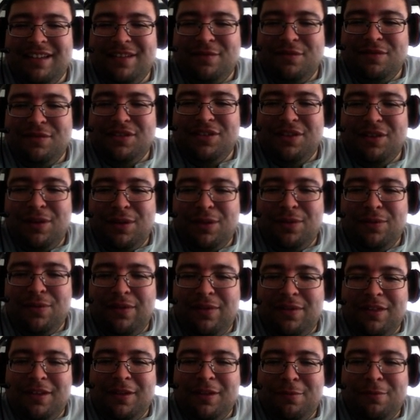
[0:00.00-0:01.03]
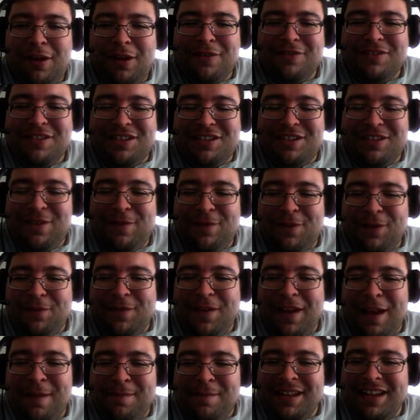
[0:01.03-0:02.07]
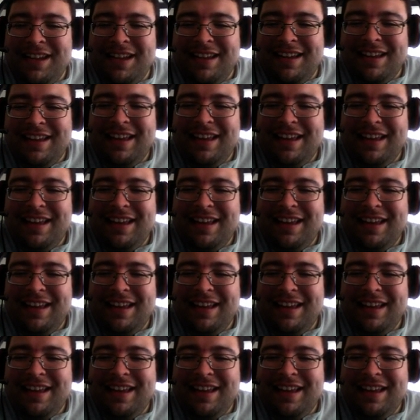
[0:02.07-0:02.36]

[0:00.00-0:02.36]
would you go through with it, proud to serve your family?